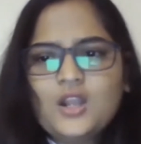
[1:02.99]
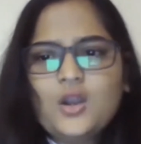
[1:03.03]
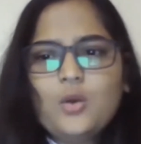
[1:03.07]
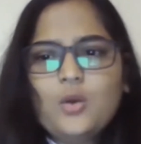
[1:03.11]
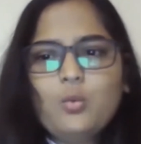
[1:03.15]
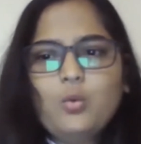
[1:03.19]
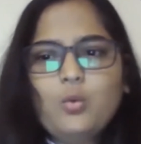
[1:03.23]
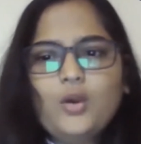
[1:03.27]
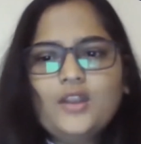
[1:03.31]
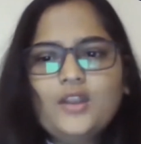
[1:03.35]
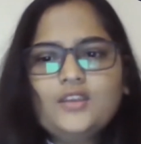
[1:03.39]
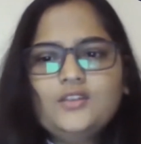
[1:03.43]

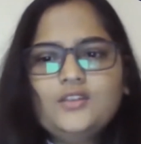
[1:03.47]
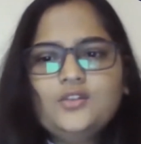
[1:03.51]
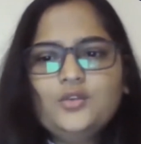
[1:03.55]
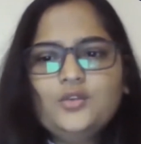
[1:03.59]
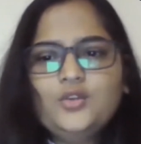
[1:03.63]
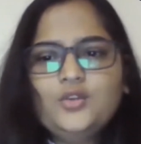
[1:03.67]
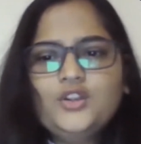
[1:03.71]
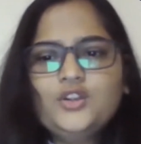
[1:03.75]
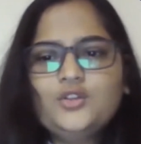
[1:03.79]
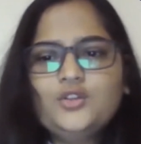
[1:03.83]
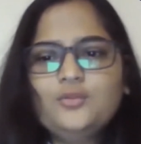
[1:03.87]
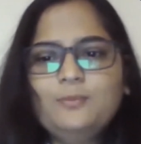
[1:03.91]
what do
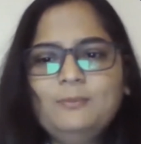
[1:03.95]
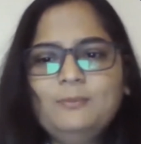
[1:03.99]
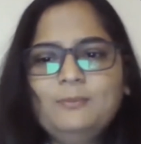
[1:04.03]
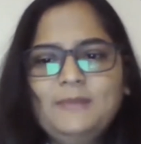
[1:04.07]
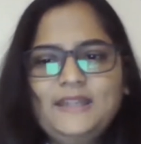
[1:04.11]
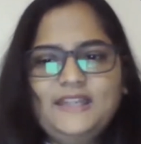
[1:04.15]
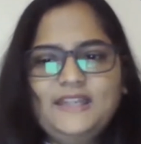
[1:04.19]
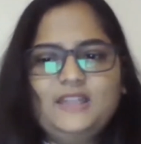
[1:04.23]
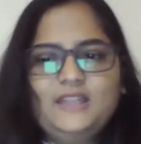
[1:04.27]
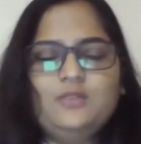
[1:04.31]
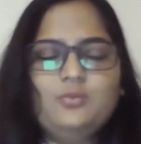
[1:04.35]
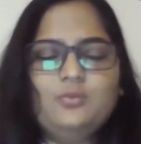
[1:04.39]
you
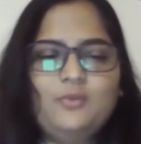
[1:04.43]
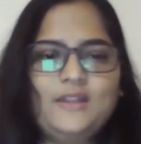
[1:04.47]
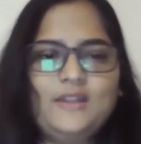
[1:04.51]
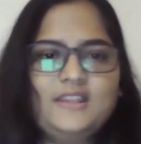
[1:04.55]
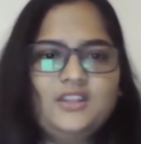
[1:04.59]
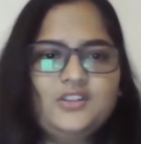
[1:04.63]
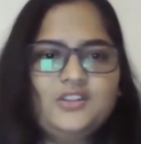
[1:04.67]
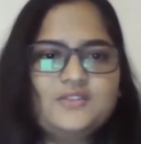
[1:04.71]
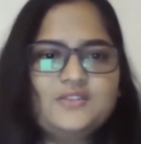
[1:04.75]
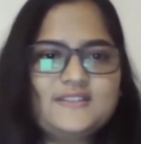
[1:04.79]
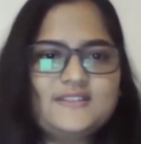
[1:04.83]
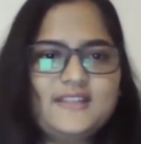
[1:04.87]
mean when
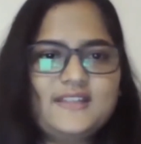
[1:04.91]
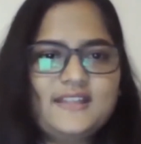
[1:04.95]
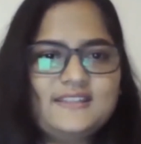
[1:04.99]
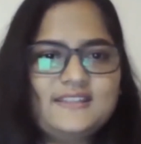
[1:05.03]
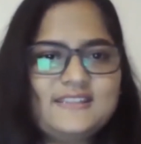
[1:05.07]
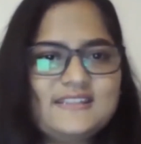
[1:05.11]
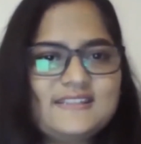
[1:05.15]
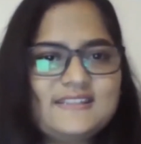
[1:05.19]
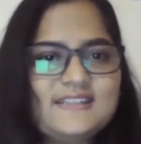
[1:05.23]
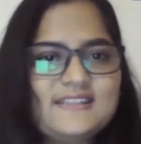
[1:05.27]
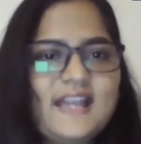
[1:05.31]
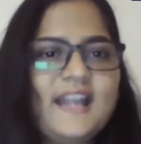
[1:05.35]
you say
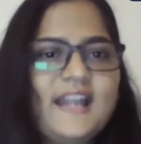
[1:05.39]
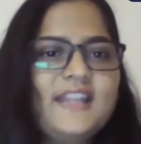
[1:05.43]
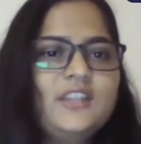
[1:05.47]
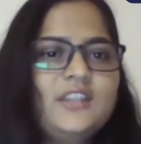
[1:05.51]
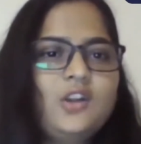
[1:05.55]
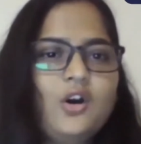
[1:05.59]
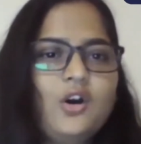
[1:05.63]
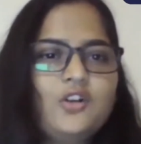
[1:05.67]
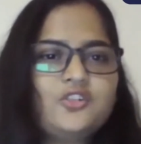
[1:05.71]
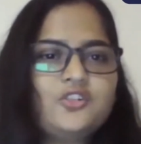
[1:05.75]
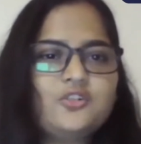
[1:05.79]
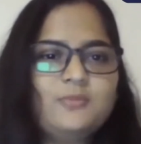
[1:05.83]
design
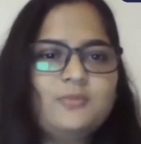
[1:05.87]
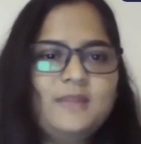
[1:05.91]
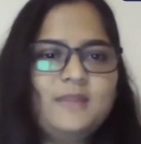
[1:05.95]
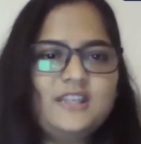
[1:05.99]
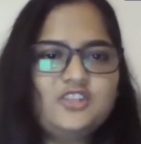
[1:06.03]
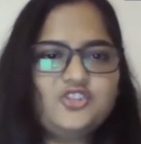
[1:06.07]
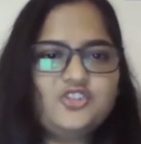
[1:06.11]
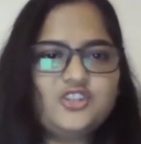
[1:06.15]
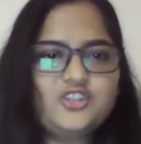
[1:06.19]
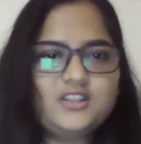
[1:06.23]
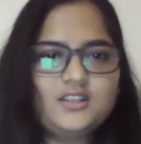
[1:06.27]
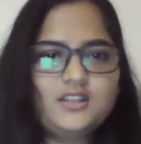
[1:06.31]

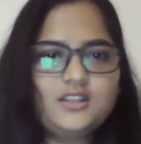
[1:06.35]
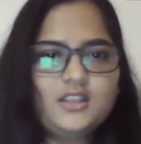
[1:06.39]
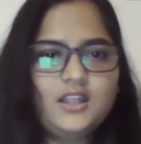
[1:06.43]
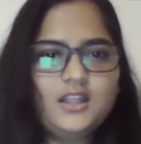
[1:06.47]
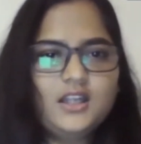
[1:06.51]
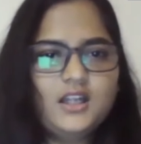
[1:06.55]
automation?